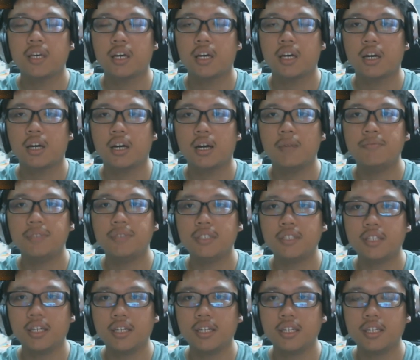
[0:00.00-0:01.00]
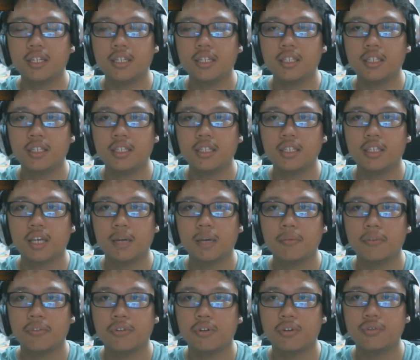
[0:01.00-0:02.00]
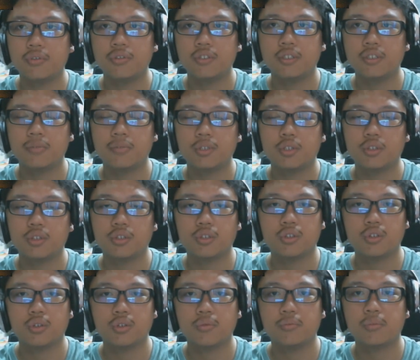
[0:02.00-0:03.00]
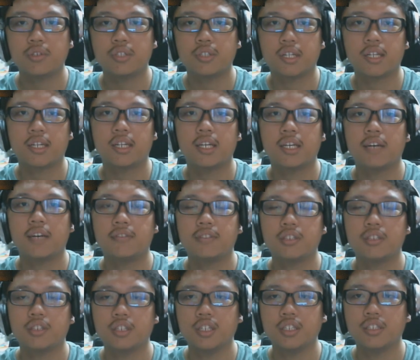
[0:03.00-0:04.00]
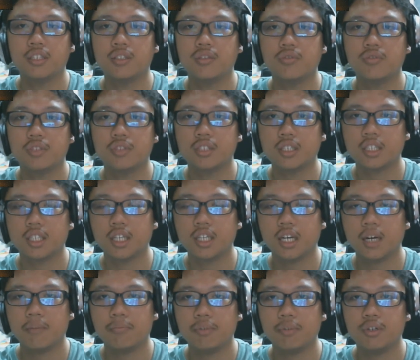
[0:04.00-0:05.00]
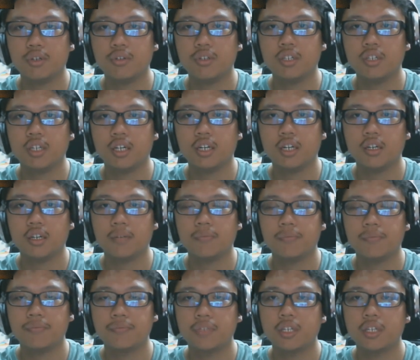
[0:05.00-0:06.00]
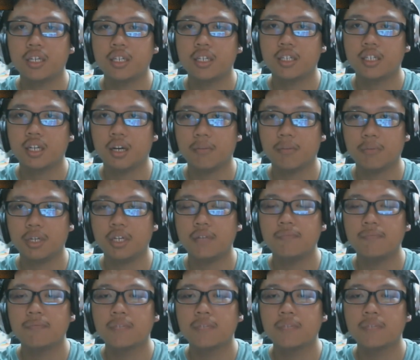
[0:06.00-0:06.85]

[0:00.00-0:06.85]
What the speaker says: I'm still editing the Game of Thrones episode, so most likely after this you'll see the upload coming.